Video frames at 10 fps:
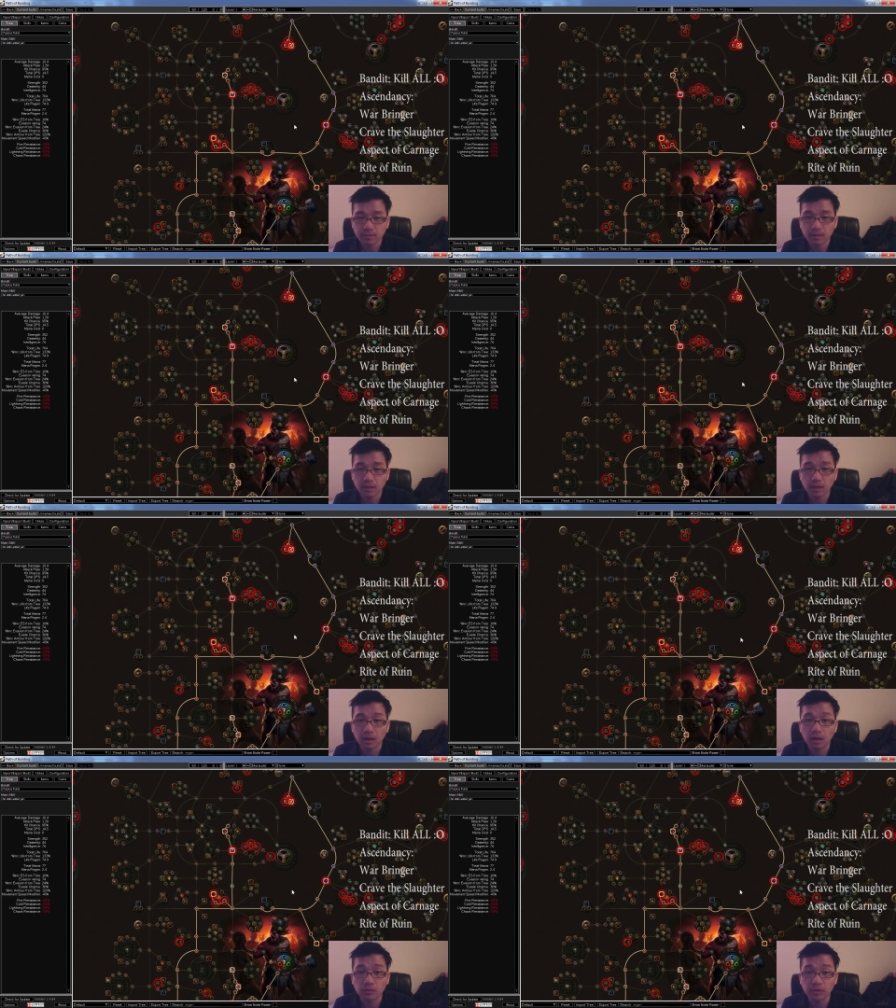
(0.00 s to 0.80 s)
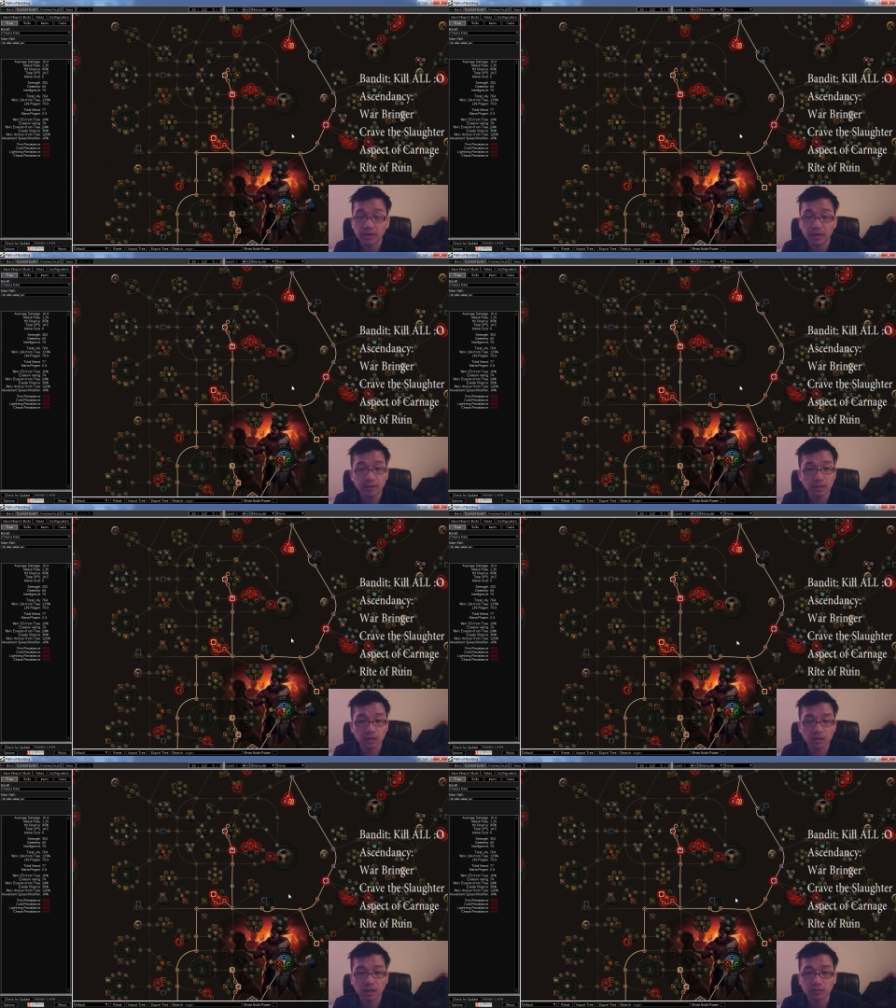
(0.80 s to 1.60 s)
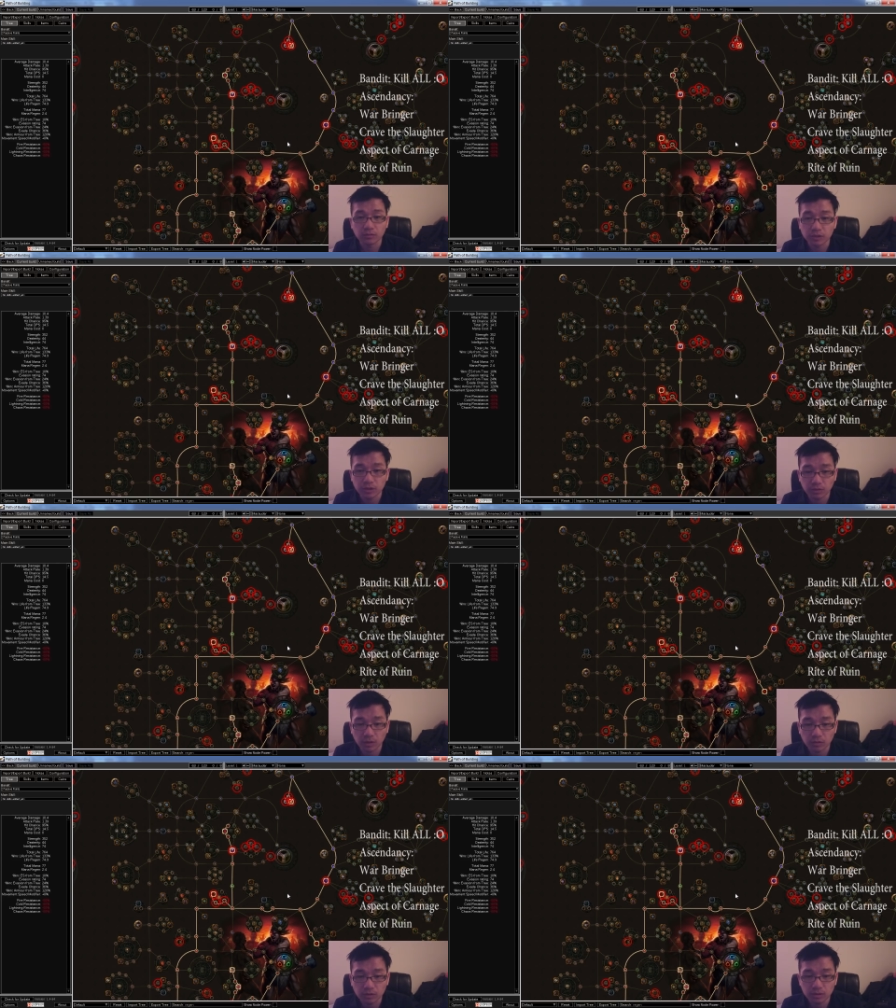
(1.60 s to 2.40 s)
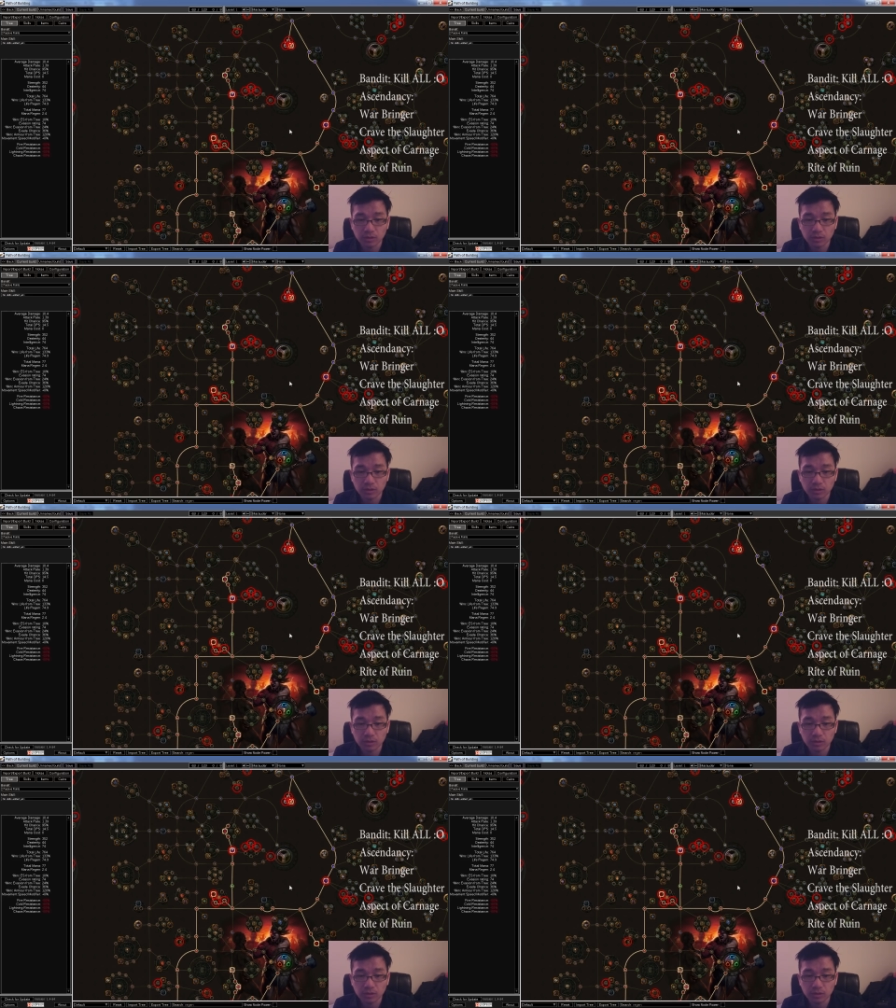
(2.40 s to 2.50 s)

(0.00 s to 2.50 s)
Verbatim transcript: uh, we hit a lot of regen nodes,